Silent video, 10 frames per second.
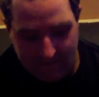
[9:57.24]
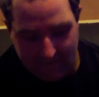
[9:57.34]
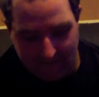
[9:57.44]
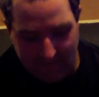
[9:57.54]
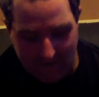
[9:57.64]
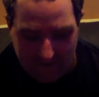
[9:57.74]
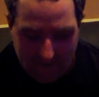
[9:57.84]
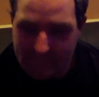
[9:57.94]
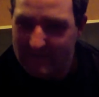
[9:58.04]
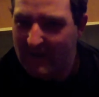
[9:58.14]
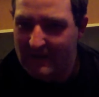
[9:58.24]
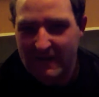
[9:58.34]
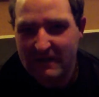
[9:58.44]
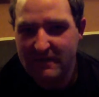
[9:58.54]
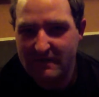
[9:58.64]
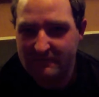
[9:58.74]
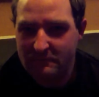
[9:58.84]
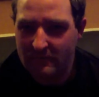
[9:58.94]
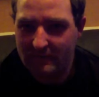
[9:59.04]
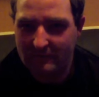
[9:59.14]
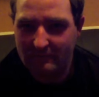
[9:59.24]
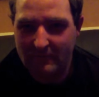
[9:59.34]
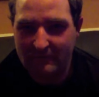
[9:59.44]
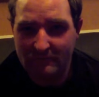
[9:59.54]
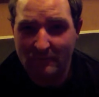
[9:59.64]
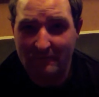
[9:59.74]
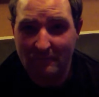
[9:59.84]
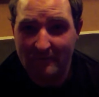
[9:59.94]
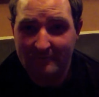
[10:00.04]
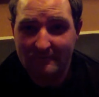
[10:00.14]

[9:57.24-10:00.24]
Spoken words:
it can come in handy if you want one.